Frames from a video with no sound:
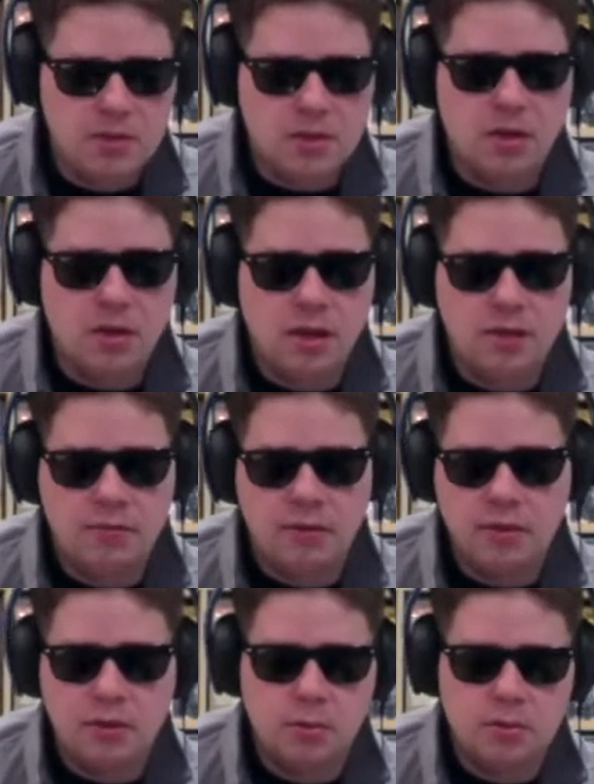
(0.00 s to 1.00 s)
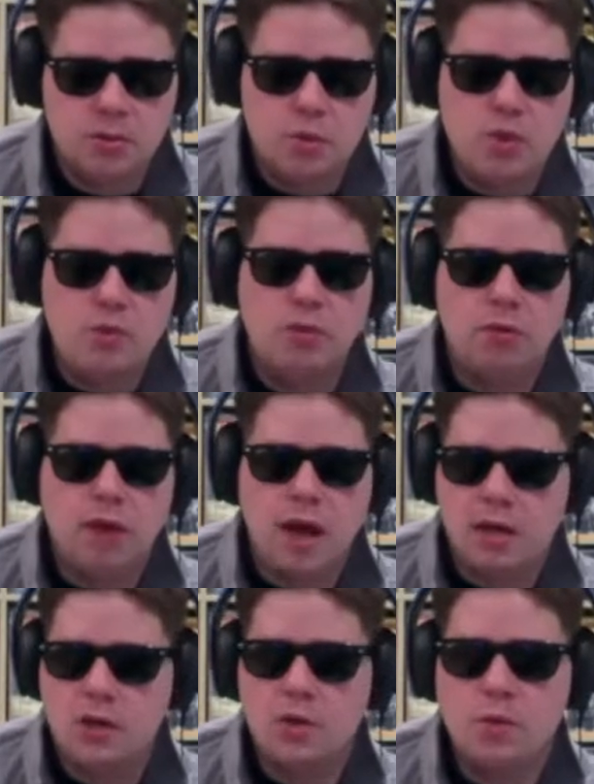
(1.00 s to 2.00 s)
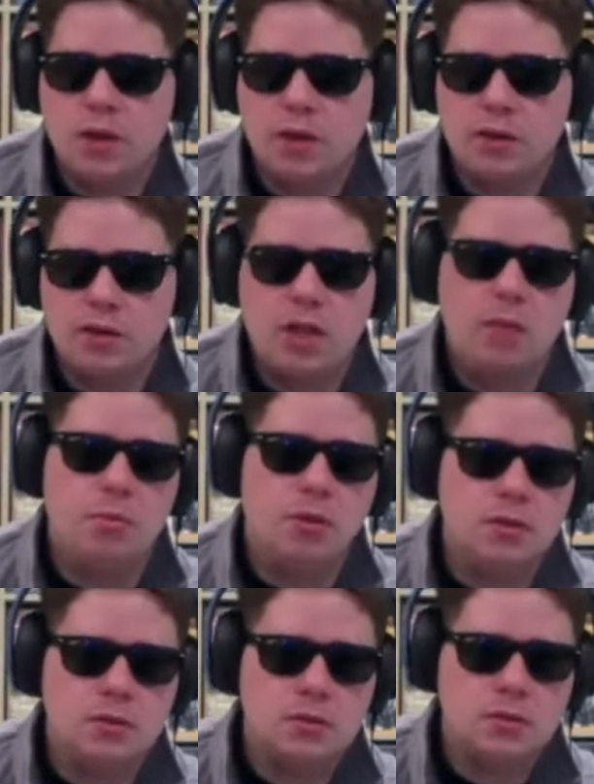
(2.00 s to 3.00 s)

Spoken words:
all I really heard was "We Will Rock You" and "We Are the Champions."